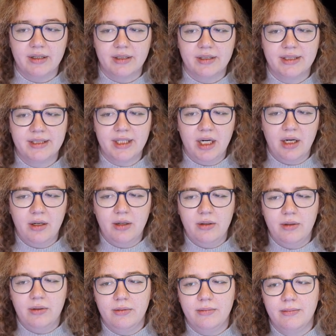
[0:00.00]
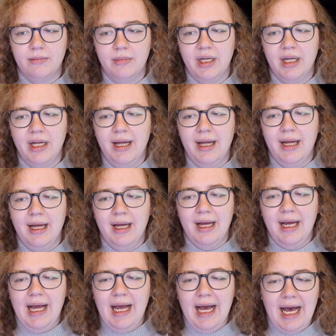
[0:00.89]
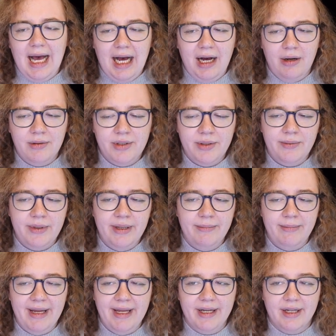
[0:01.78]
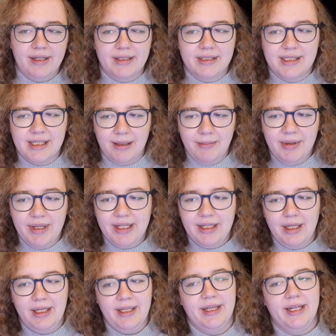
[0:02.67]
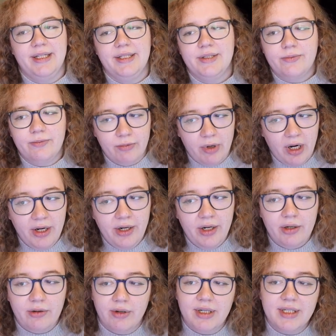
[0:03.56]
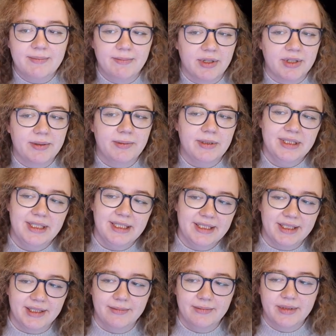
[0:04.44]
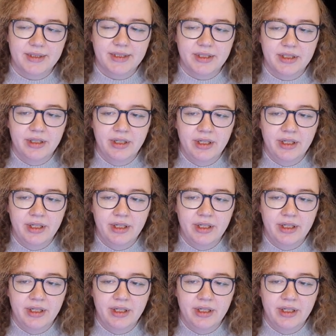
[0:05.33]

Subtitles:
So, how do we make something like this run across multiple systems?